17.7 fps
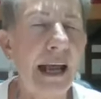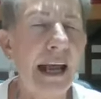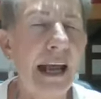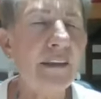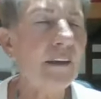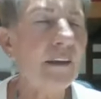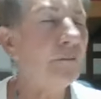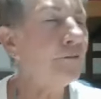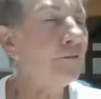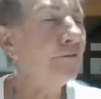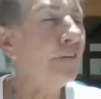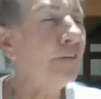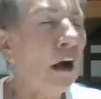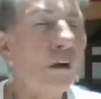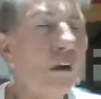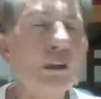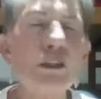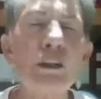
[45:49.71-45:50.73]
And the
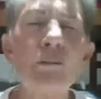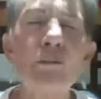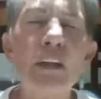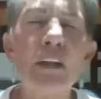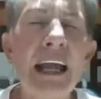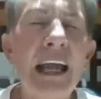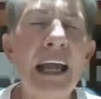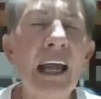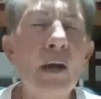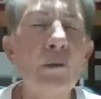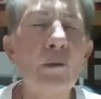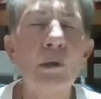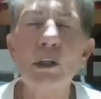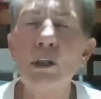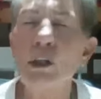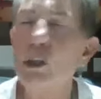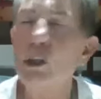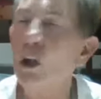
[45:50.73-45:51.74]
fowls of the air will
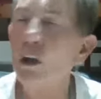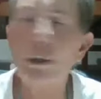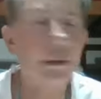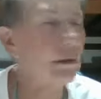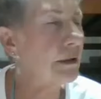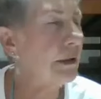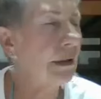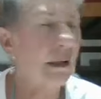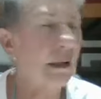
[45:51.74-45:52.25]
not